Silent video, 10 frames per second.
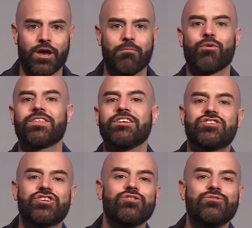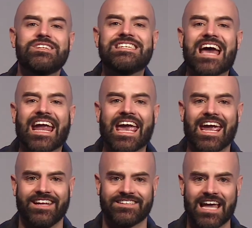More than 2
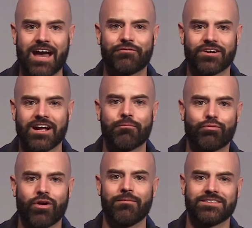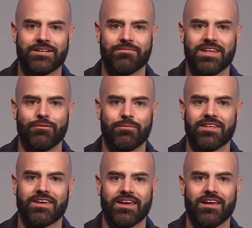decades after God promised him that he would be
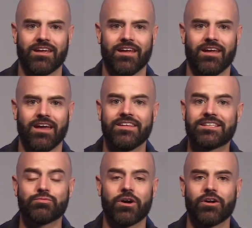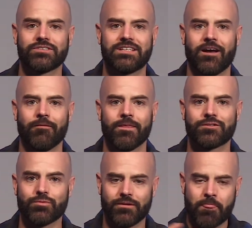the king. And this is what goes down. This
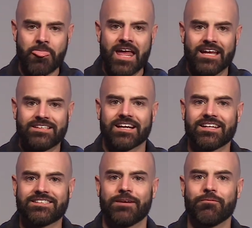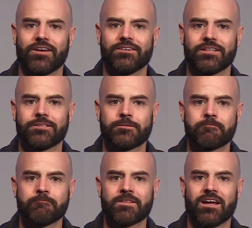is what 2 Samuel tells us.
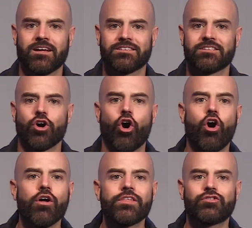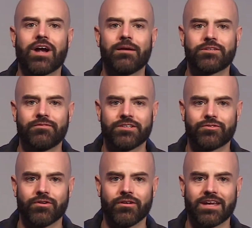It says, all the tribes of
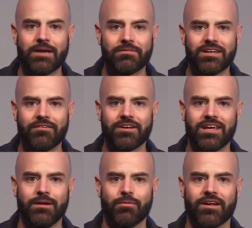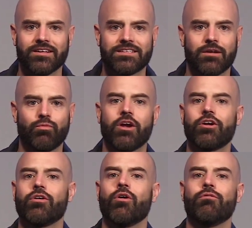Israel came to David at Hebron and said, "We are
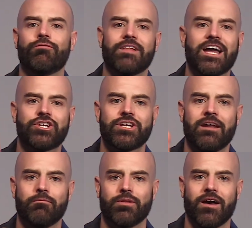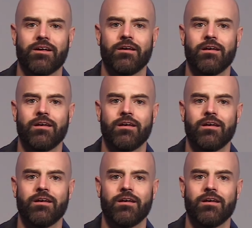your own flesh and blood.